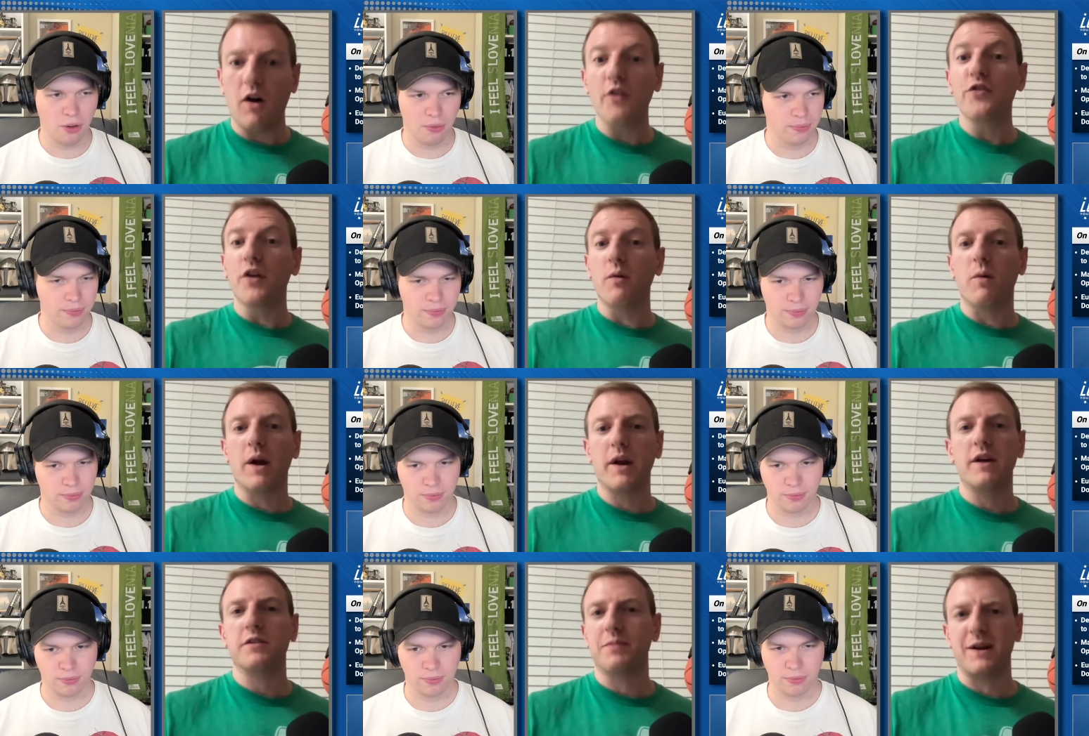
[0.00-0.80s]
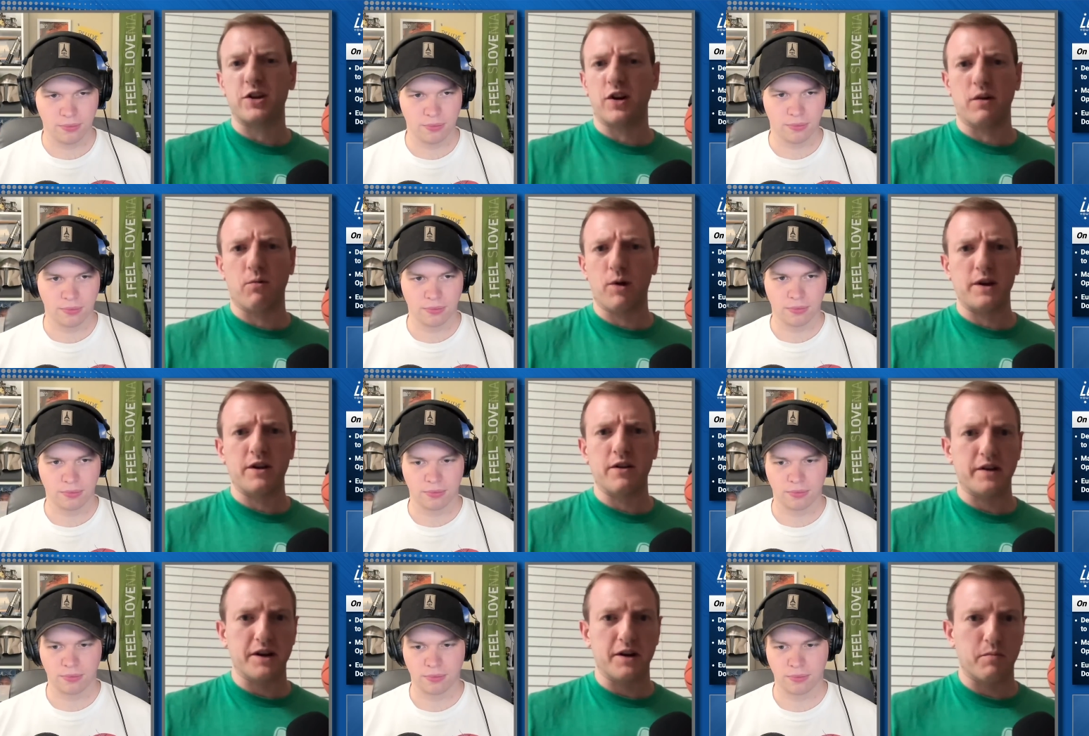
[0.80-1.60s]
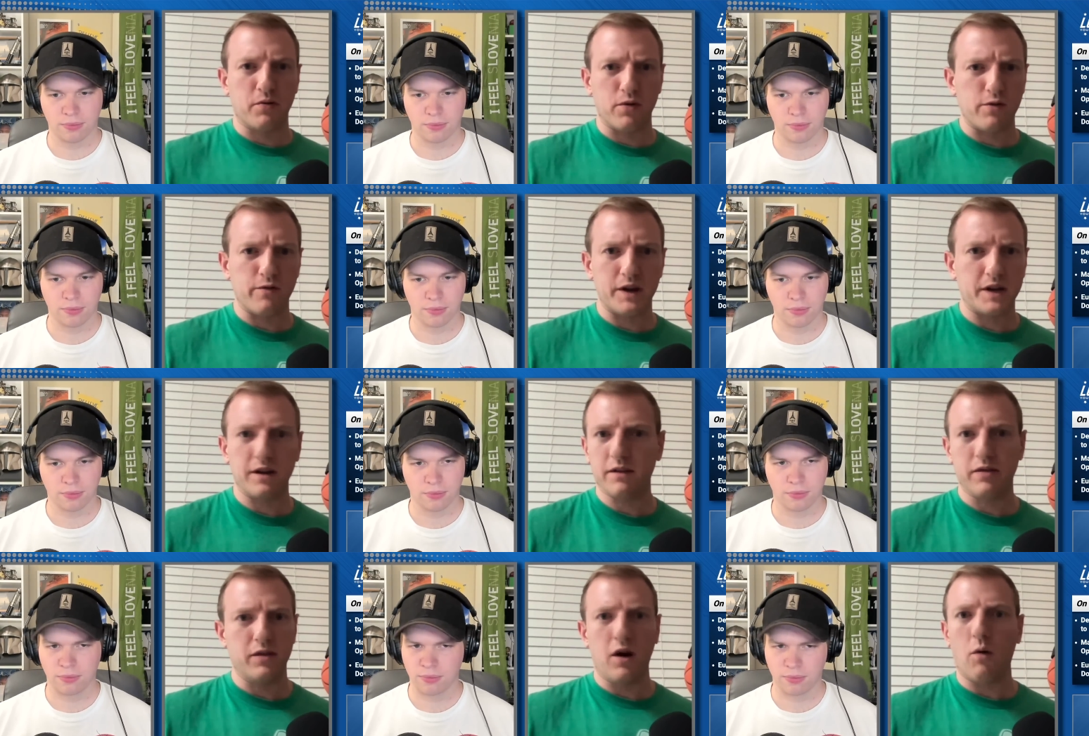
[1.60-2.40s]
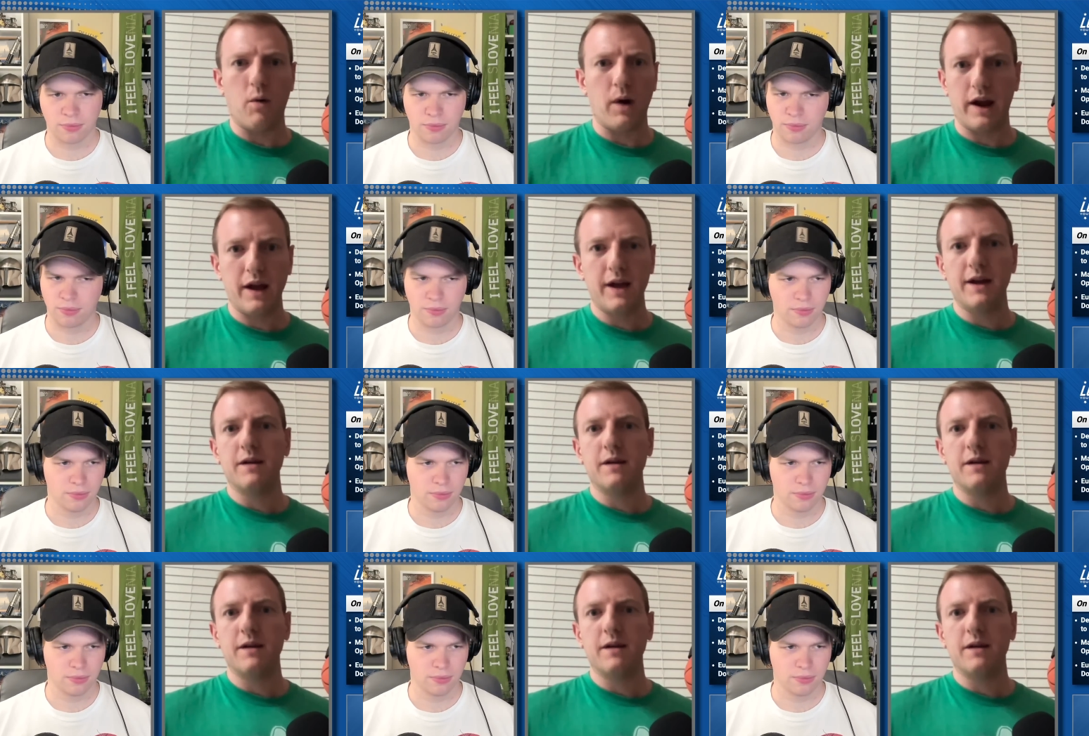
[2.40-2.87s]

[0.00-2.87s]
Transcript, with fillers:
Speaker 1: also one especially on a one year deal prove it deal no way